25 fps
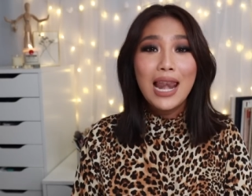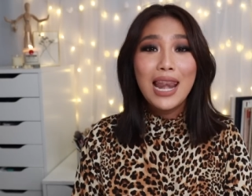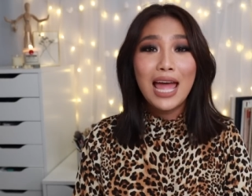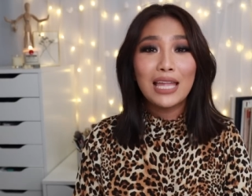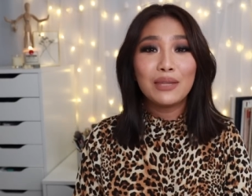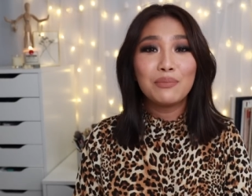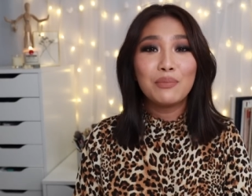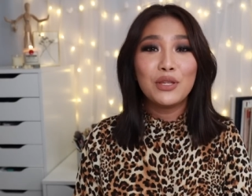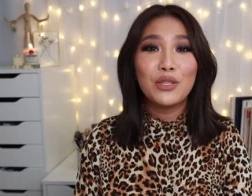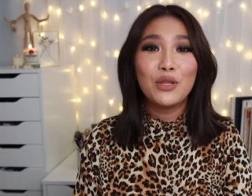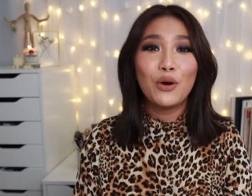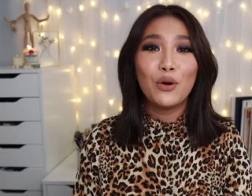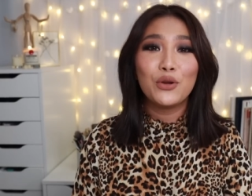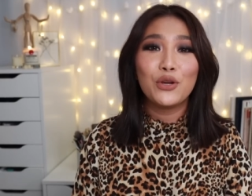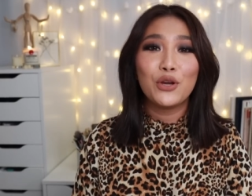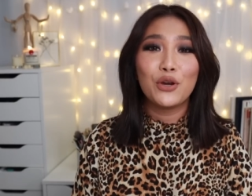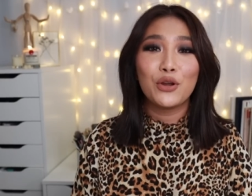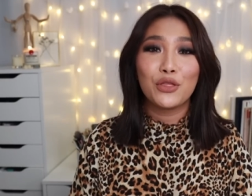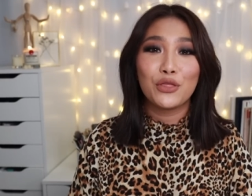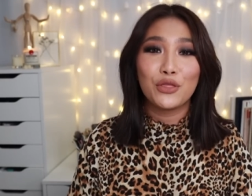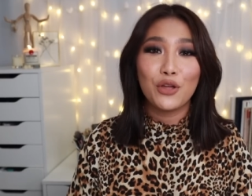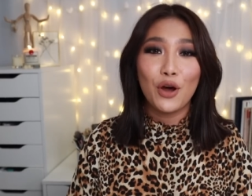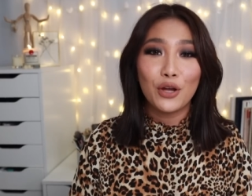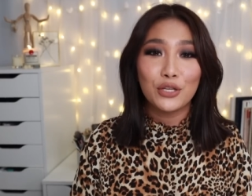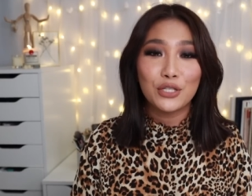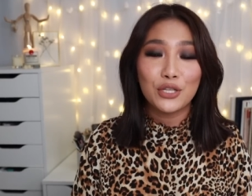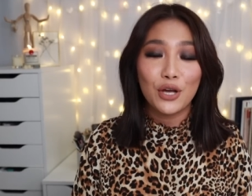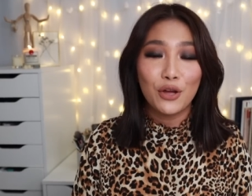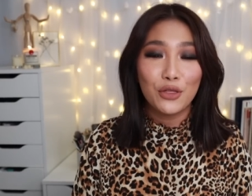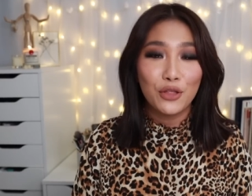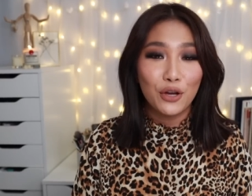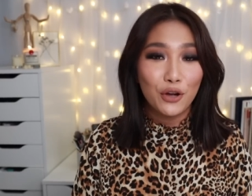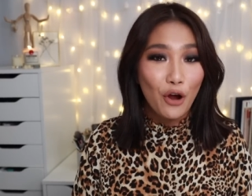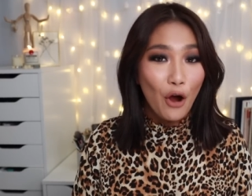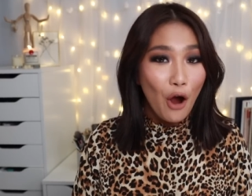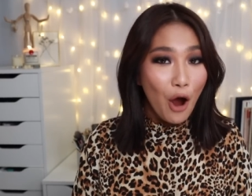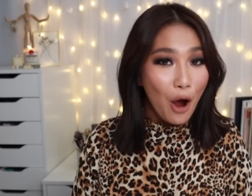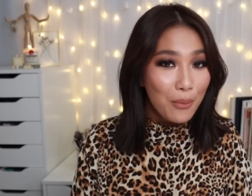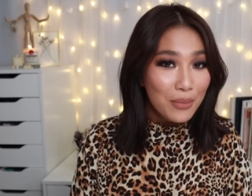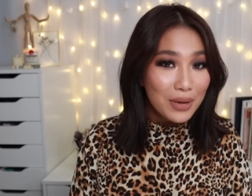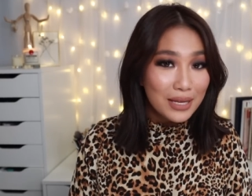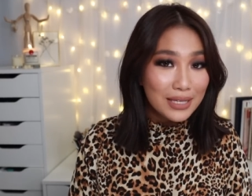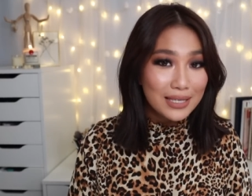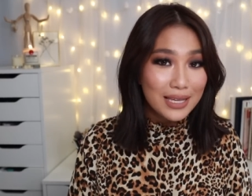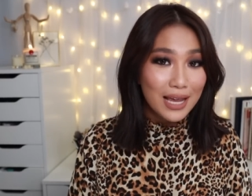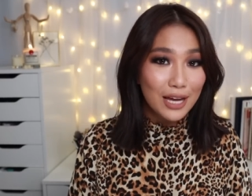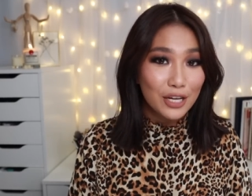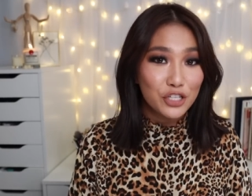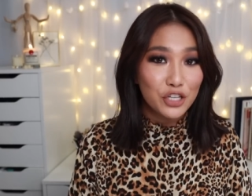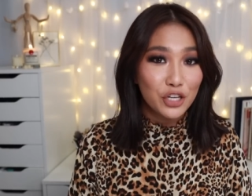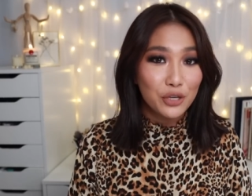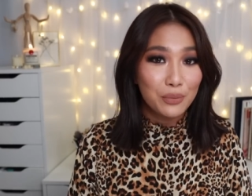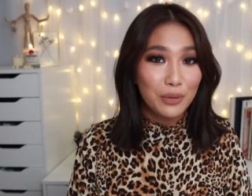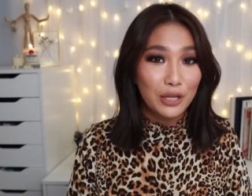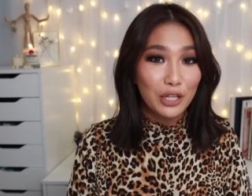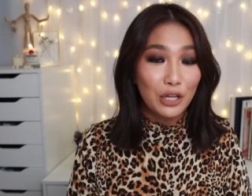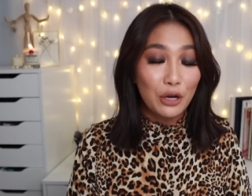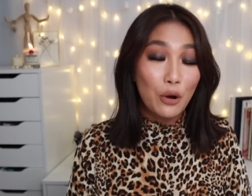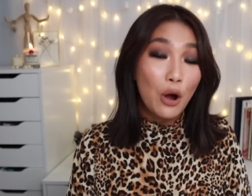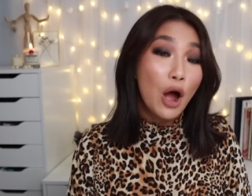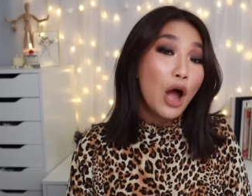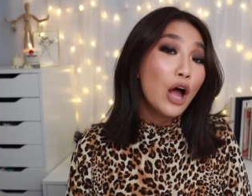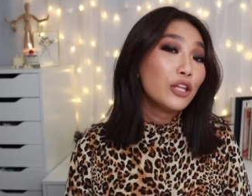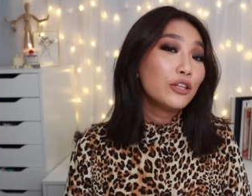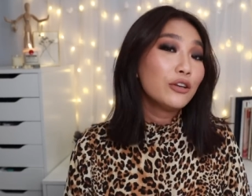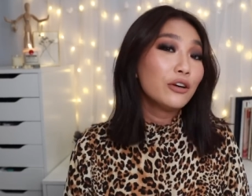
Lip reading: Let me know your thoughts on the comment section below.